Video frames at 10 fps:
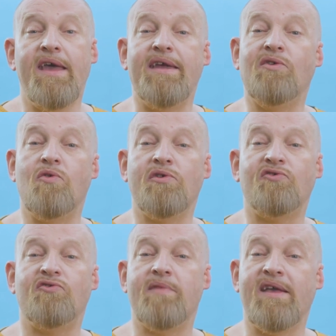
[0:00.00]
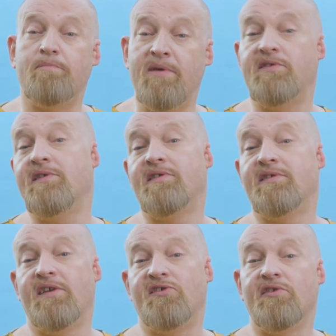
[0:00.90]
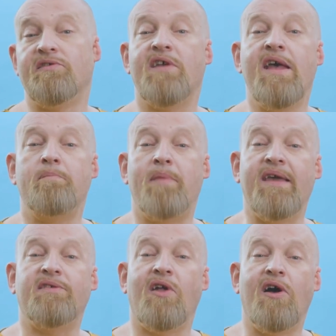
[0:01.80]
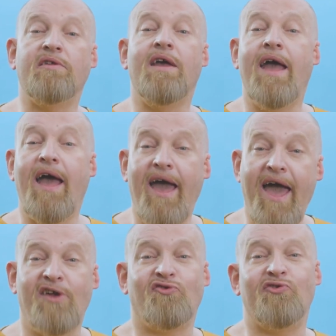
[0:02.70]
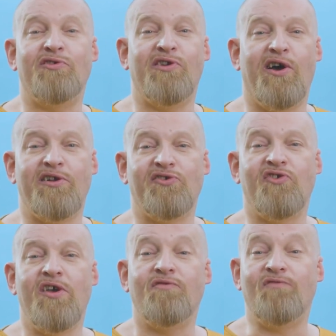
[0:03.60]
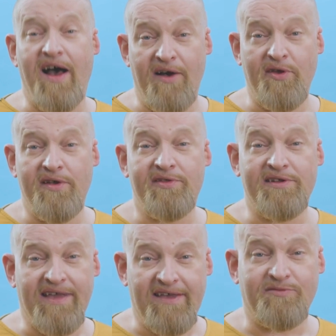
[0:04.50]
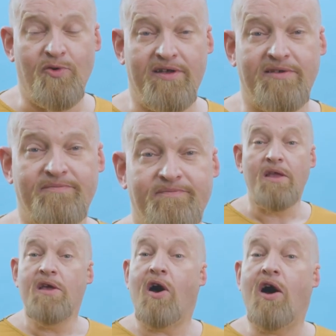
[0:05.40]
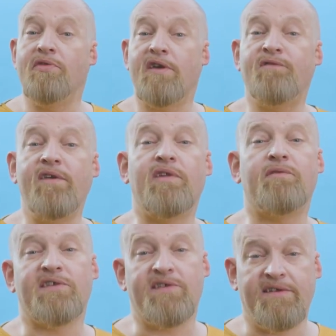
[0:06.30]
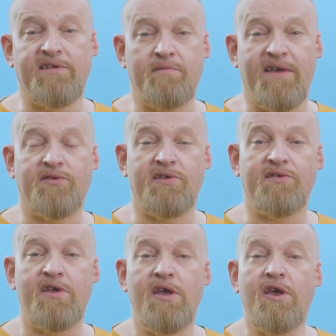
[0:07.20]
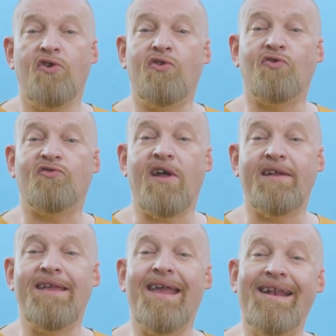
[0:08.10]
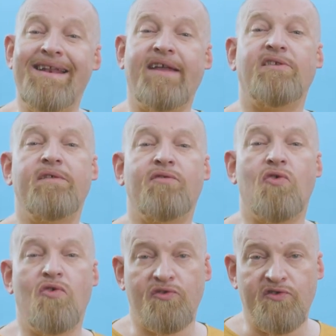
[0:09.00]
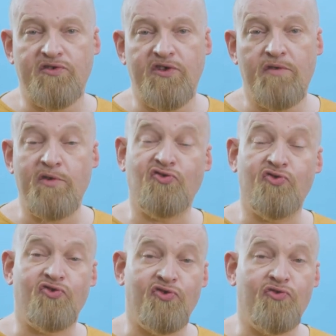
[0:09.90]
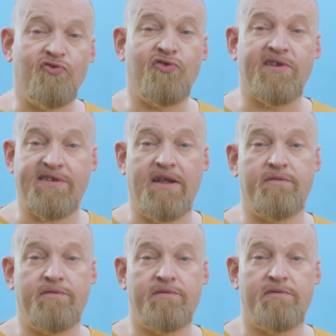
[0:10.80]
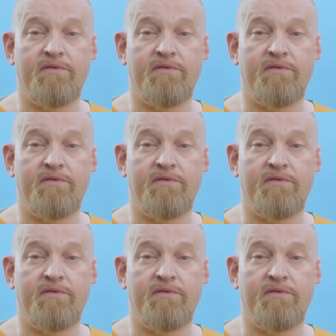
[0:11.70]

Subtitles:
in order to make business decisions based on actual knowledge rather than guesswork. On the fifth of the 6 semesters, you study elective courses which you choose yourself.